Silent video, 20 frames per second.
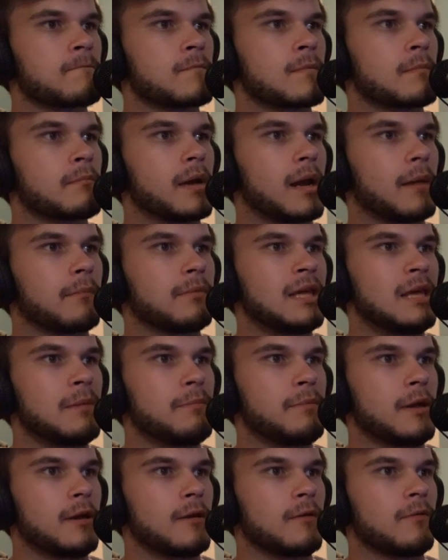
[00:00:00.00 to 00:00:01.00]
But I'm
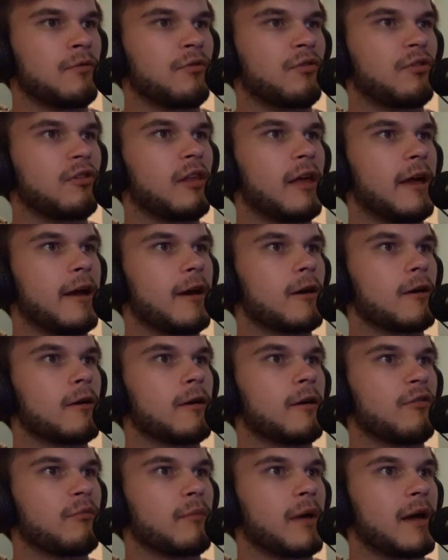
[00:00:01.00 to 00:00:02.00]
keeping Slayer
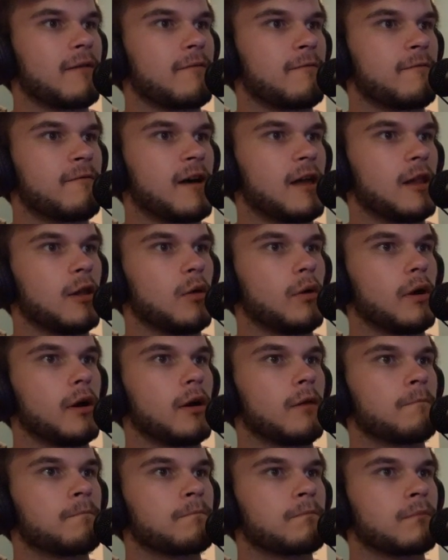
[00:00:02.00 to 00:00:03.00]
as my follower.
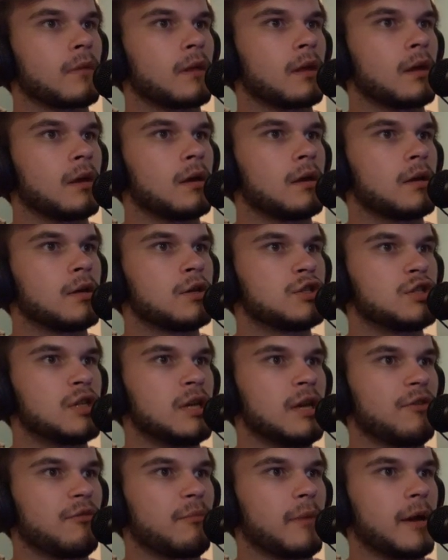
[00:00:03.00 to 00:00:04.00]
She
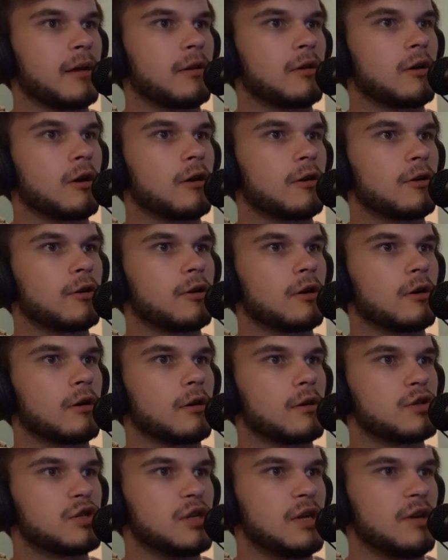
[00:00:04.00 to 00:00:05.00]
is my guard dog.
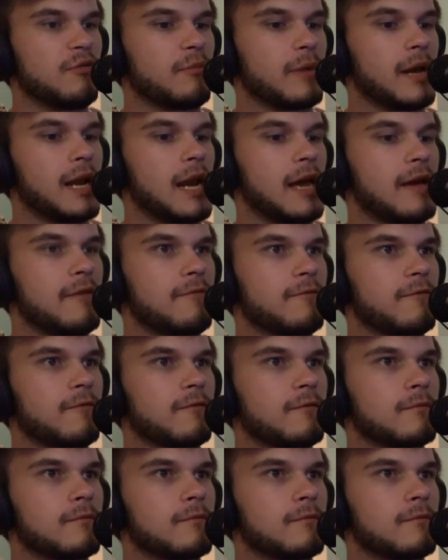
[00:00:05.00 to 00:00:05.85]
She is my life.